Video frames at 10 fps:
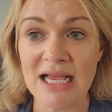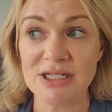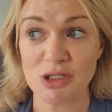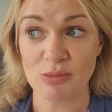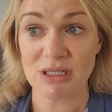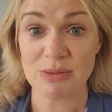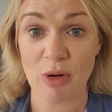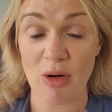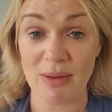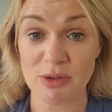Sometimes
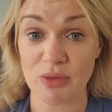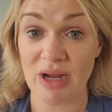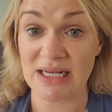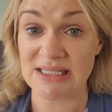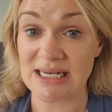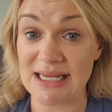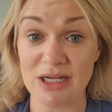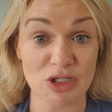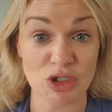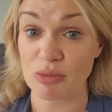prolapse creates
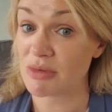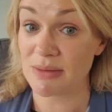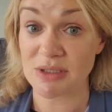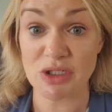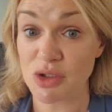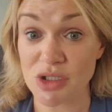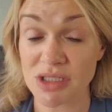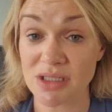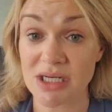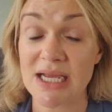leakage, sometimes it
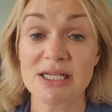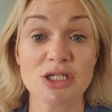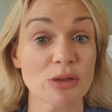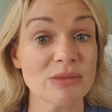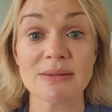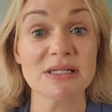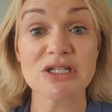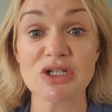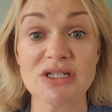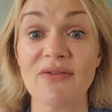doesn't. Sometimes
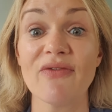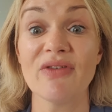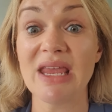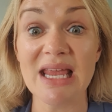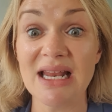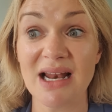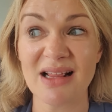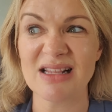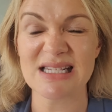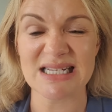it's just a feeling
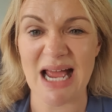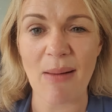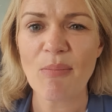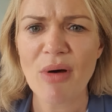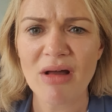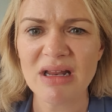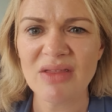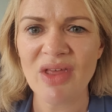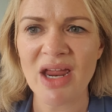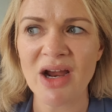like there's a tampon
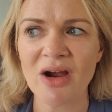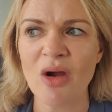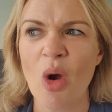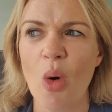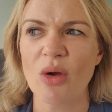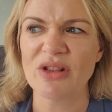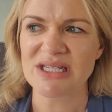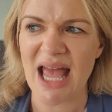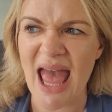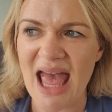in there, or there's
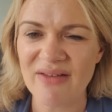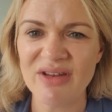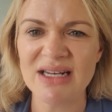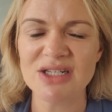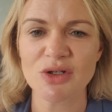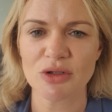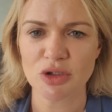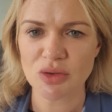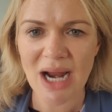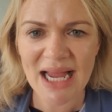a heaviness or a
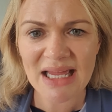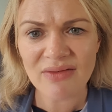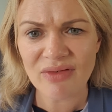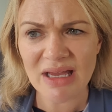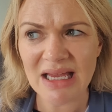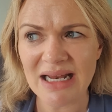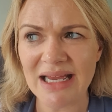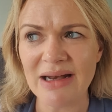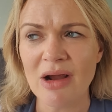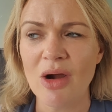draggy
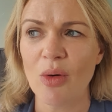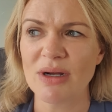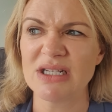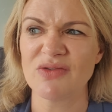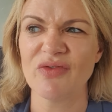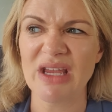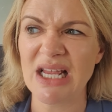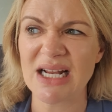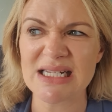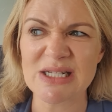feeling, or you just feel
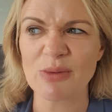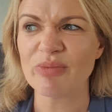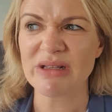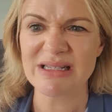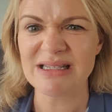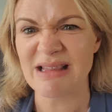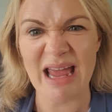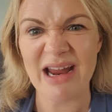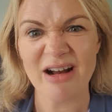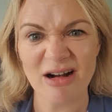like something's
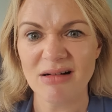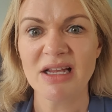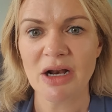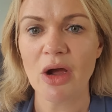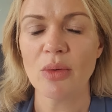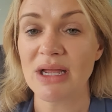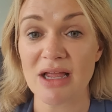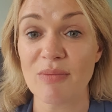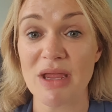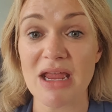there, It
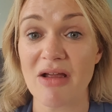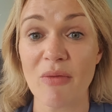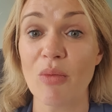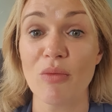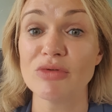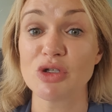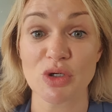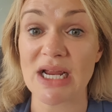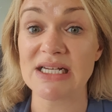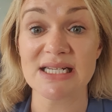can be a
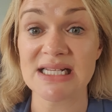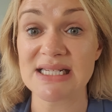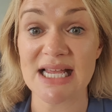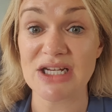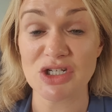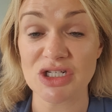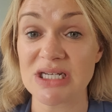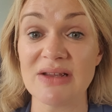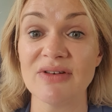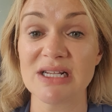strange sensation to
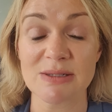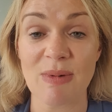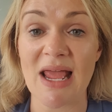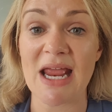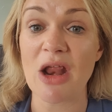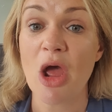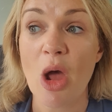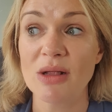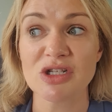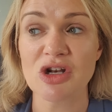even explain.
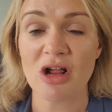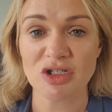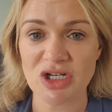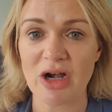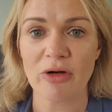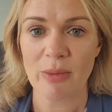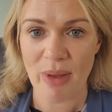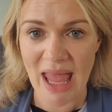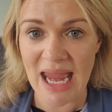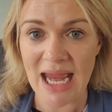It's not generally
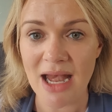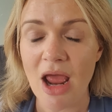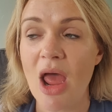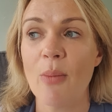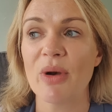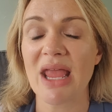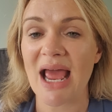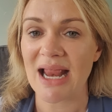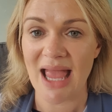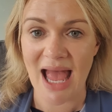pain, but
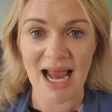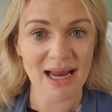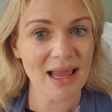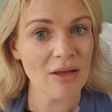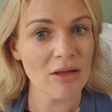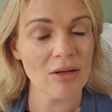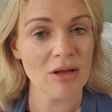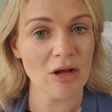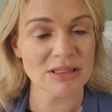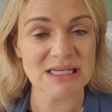again, it can
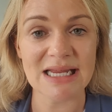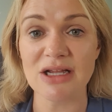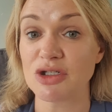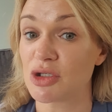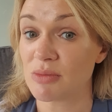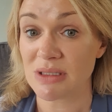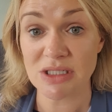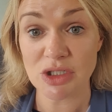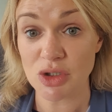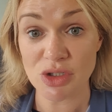cause leakage, sometimes
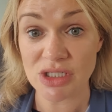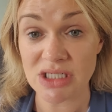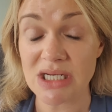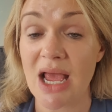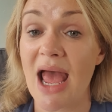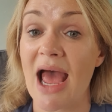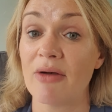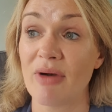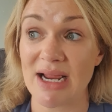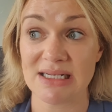it doesn't,
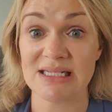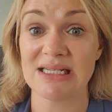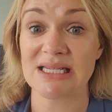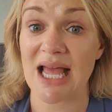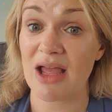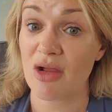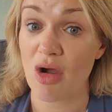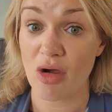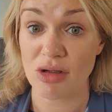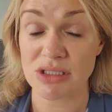and rectuses can
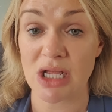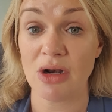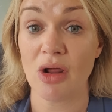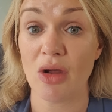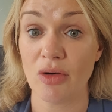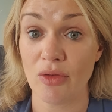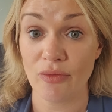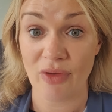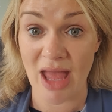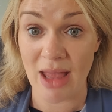cause a lot
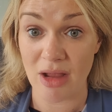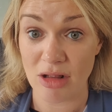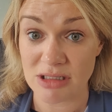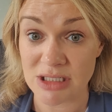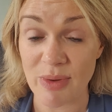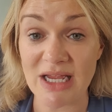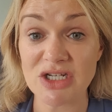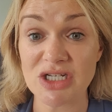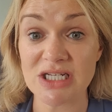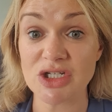of
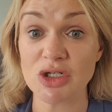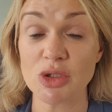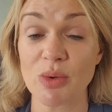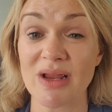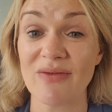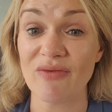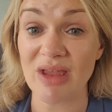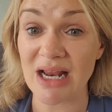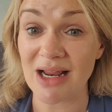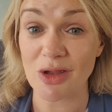constipation issues where you
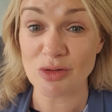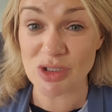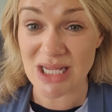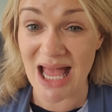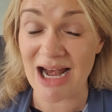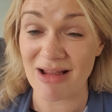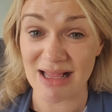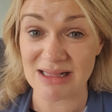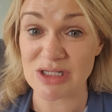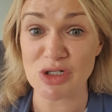feel like you just cannot
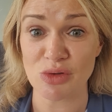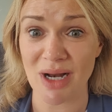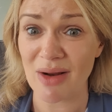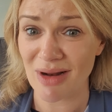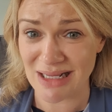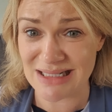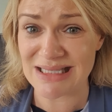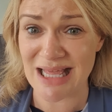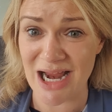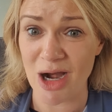get the stool out, like it's
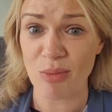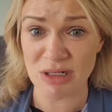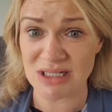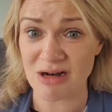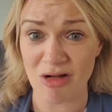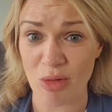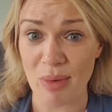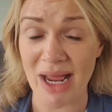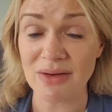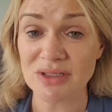there but it's not coming
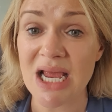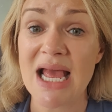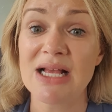out.